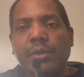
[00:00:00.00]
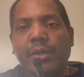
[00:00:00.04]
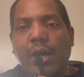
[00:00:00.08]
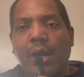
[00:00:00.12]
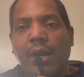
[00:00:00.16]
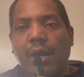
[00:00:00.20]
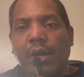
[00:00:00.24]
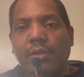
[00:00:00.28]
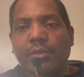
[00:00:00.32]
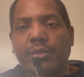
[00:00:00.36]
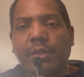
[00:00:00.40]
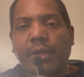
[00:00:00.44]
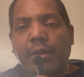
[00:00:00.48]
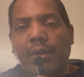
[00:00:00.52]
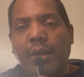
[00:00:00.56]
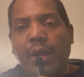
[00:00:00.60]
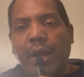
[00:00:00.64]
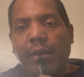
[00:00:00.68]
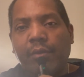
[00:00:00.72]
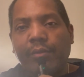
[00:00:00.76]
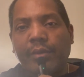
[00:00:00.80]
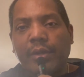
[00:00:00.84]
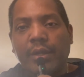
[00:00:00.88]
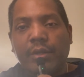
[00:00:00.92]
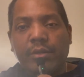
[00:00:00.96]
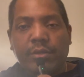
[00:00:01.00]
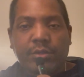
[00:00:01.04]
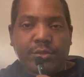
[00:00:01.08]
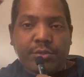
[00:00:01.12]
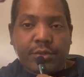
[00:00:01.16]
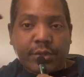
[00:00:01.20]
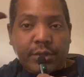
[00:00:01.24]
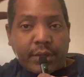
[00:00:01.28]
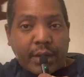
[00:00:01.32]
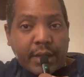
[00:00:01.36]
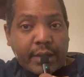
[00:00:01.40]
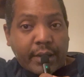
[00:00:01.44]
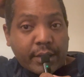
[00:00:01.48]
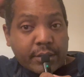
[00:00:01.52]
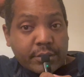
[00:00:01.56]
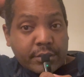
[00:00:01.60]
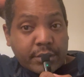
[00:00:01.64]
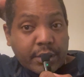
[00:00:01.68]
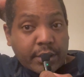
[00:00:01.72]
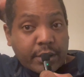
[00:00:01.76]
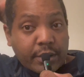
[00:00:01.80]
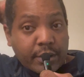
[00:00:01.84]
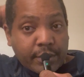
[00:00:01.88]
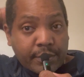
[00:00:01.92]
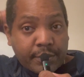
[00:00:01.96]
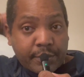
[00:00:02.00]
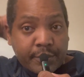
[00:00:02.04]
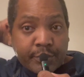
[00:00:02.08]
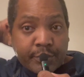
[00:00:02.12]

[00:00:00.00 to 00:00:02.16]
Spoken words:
DAWs that are out in the industry. Like I said,